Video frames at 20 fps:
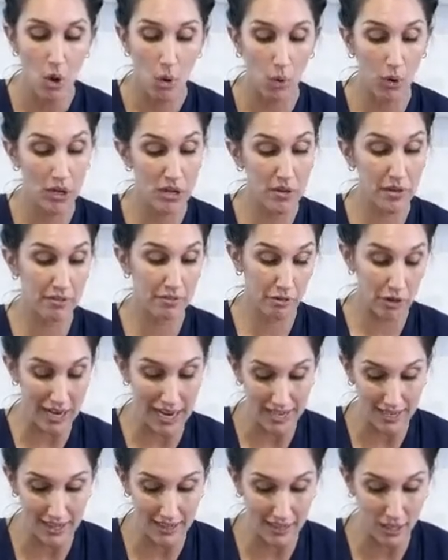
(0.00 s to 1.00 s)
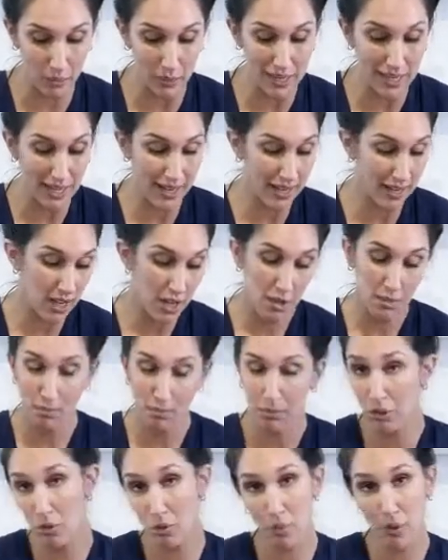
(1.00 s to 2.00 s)
or you can freehand it like we did.
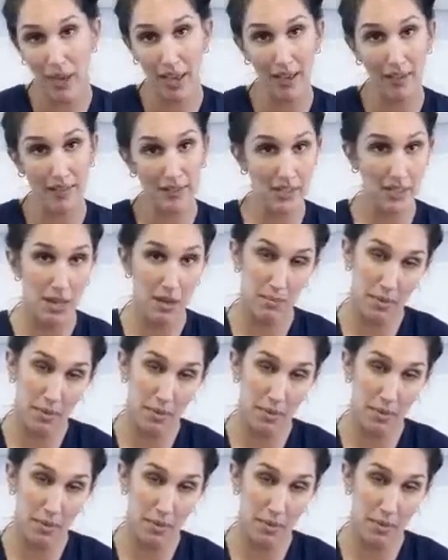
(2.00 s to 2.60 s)
Blue waves,